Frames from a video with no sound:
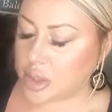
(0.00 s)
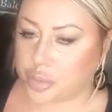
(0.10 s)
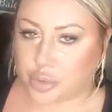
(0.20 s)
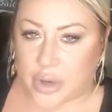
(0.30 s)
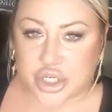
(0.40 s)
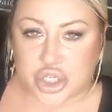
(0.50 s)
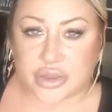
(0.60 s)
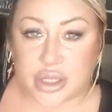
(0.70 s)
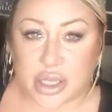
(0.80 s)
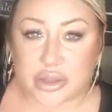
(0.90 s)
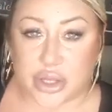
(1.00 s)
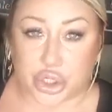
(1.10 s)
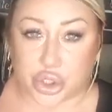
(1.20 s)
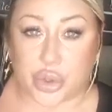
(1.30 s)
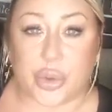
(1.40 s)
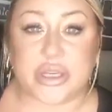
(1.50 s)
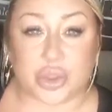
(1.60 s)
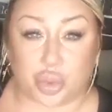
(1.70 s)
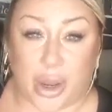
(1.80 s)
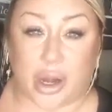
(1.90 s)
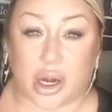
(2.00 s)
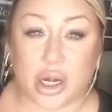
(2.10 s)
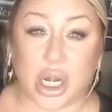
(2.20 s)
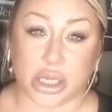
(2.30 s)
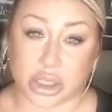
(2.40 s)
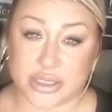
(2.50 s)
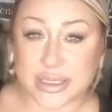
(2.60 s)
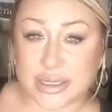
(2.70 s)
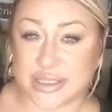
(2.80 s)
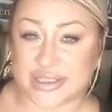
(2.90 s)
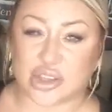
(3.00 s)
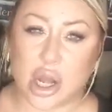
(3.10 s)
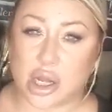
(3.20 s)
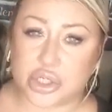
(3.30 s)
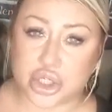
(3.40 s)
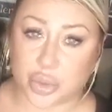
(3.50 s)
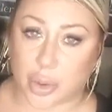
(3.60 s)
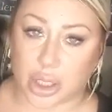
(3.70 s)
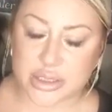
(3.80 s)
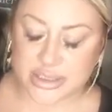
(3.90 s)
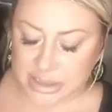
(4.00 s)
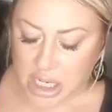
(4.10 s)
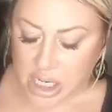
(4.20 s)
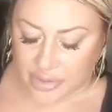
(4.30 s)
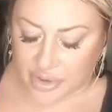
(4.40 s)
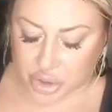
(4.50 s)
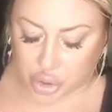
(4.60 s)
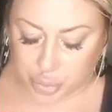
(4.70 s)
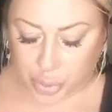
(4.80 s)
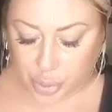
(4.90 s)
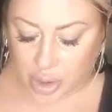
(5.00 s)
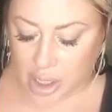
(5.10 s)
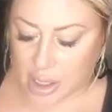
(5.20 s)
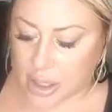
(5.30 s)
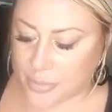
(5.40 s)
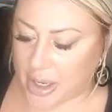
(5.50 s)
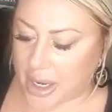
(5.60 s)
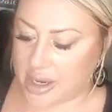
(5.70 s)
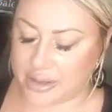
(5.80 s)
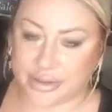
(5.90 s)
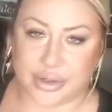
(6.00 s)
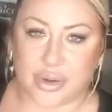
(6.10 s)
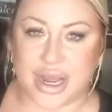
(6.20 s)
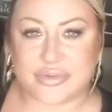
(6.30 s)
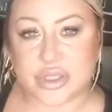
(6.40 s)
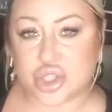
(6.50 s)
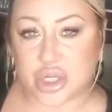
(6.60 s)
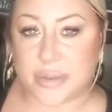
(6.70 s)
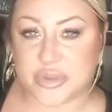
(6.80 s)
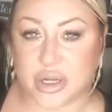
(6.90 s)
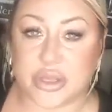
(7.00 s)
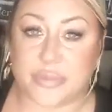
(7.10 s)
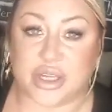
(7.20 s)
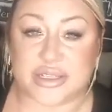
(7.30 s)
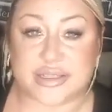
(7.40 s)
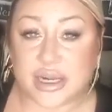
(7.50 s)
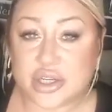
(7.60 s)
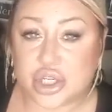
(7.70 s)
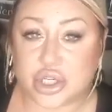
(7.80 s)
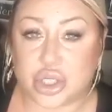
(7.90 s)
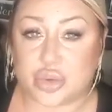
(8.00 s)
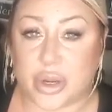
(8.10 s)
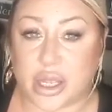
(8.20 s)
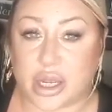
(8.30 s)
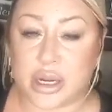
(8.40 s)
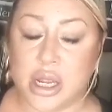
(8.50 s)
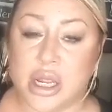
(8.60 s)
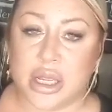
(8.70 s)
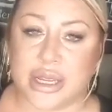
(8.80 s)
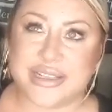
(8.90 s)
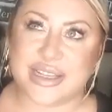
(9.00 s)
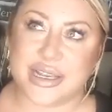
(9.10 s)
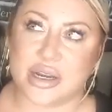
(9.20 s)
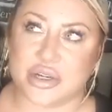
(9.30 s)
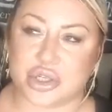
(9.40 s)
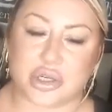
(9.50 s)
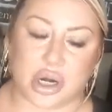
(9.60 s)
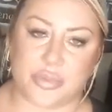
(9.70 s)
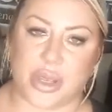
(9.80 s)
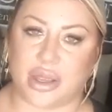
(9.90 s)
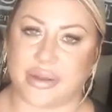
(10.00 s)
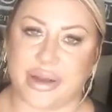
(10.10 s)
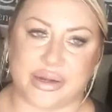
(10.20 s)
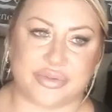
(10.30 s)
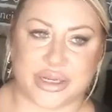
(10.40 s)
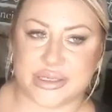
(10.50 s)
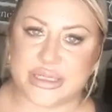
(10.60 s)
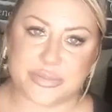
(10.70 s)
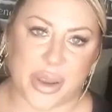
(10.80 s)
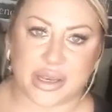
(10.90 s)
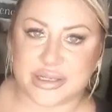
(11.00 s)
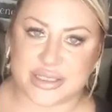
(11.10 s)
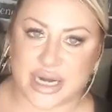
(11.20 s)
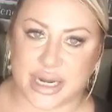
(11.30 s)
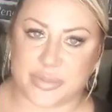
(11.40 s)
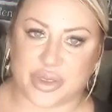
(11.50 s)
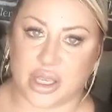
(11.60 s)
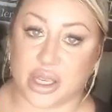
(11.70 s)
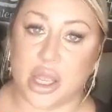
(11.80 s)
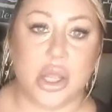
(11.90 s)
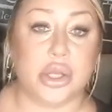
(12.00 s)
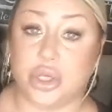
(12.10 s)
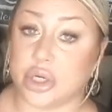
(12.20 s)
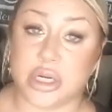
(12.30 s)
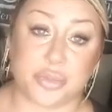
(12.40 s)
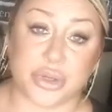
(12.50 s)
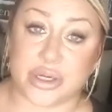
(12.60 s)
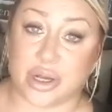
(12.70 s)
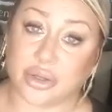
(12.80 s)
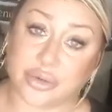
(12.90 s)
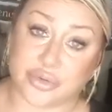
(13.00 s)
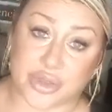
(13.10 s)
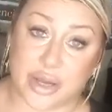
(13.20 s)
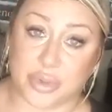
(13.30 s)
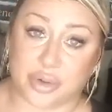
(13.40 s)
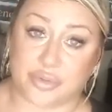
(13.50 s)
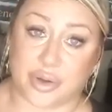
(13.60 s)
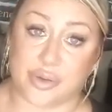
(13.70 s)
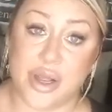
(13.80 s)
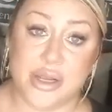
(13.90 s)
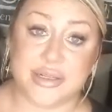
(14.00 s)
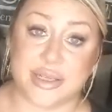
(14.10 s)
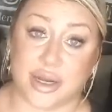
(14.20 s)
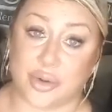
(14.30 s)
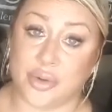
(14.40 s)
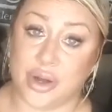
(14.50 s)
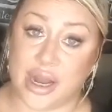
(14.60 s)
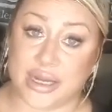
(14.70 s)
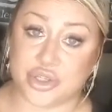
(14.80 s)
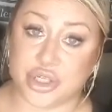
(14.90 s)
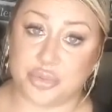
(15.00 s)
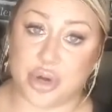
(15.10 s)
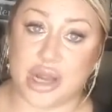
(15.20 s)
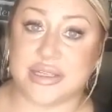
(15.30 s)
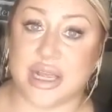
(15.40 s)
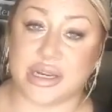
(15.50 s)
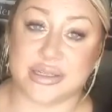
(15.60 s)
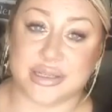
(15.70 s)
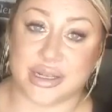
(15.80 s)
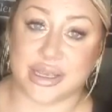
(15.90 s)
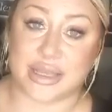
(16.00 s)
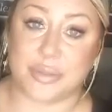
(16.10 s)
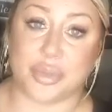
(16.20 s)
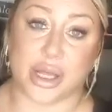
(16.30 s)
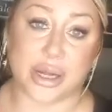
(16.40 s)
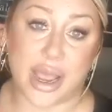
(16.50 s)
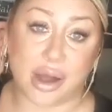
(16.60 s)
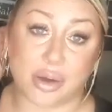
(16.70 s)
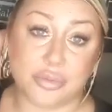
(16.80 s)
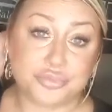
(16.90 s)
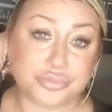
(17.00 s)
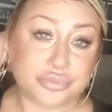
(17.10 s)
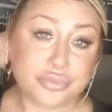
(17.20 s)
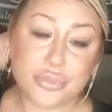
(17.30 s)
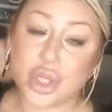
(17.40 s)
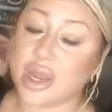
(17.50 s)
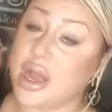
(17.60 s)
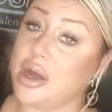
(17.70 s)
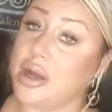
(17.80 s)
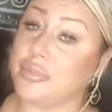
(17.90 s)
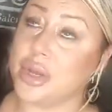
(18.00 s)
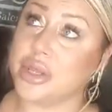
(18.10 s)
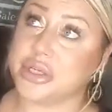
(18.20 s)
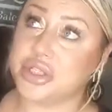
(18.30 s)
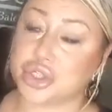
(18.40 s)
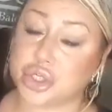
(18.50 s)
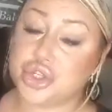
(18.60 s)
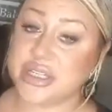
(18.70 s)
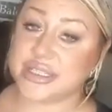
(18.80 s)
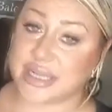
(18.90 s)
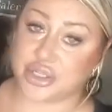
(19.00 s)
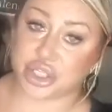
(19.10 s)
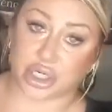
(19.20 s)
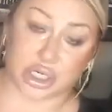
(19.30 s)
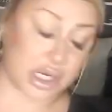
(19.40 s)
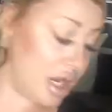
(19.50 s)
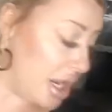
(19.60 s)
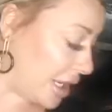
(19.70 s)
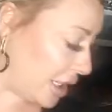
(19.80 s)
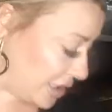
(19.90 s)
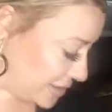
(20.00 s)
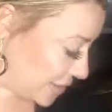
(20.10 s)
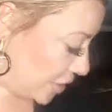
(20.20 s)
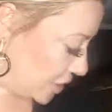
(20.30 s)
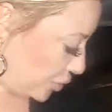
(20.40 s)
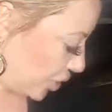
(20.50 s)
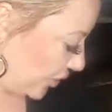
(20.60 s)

compression thing that you're going to wear. It looks like these long shorts that you pull up and, have the straps on them that suction you in. It's like an undergarment, kind of like a Spanx type thing. You're going to bleed all over that mofo. So hydrogen peroxide is going to get that blood out. The surgery center is going to